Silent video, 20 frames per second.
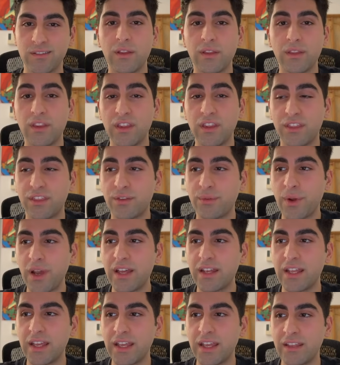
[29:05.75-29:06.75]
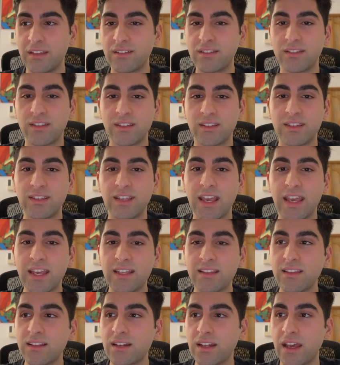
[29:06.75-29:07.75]
The threat is to
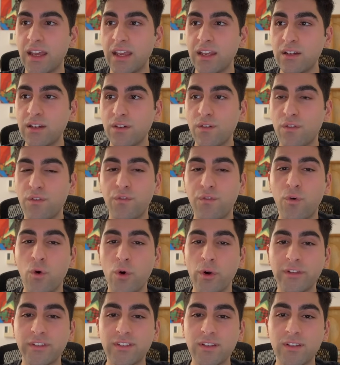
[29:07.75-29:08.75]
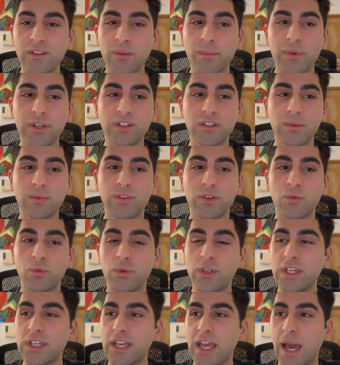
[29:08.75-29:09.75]
take the knight, forcing the bishop to
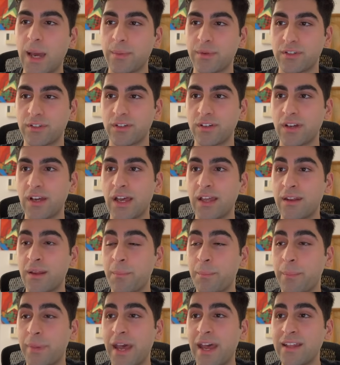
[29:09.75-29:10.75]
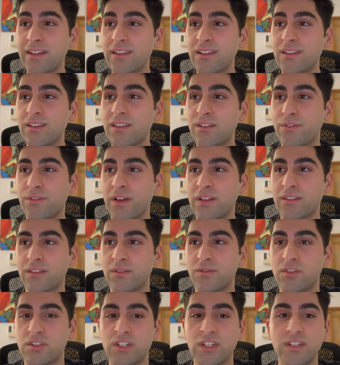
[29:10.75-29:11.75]
recapture and abandon defense
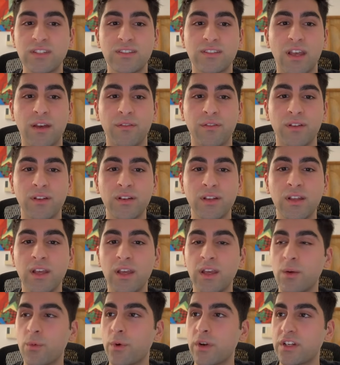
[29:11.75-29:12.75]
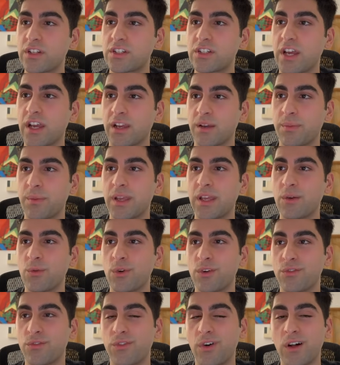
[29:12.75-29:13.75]
of g7, where checkmate
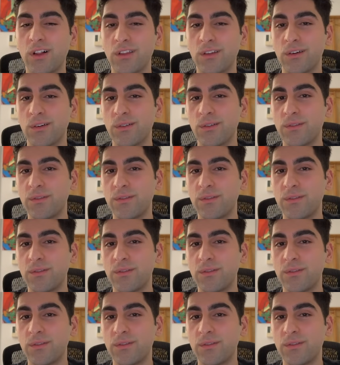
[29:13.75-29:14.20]
would follow.